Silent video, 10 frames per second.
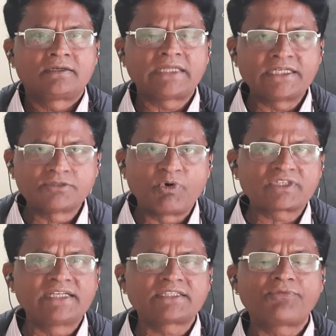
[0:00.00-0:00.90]
that is more
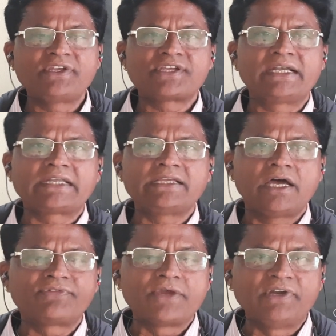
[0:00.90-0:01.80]
than sufficient I
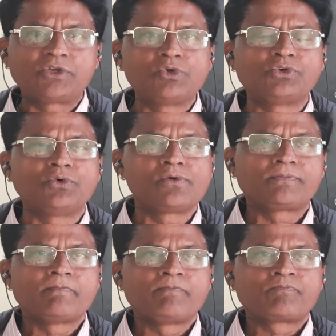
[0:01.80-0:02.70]
have given to you.
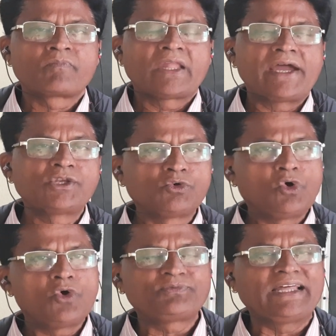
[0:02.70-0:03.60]
I do
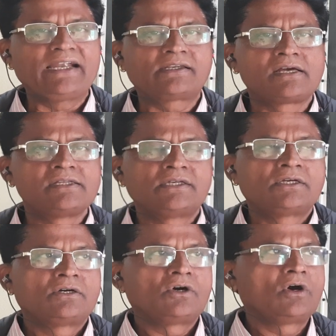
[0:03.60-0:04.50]
hope
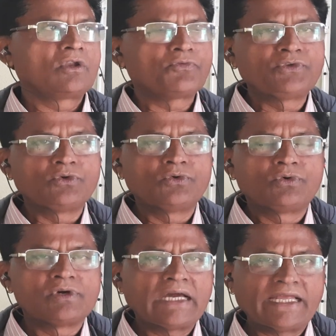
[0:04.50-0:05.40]
that all of
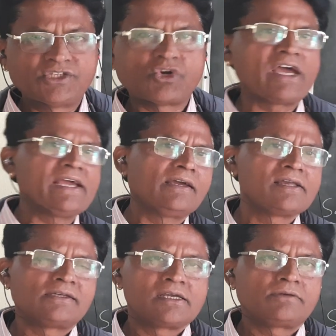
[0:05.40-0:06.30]
you enjoy
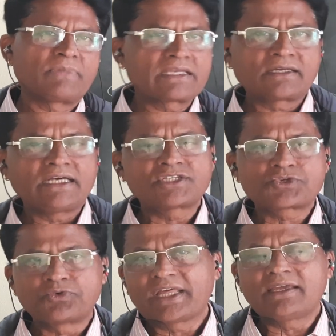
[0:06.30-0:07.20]
my class
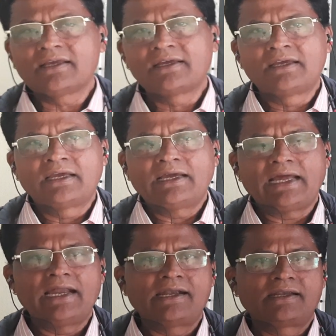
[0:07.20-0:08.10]
today,
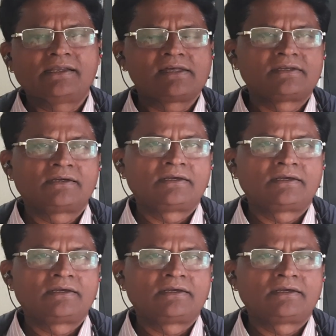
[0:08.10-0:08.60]
and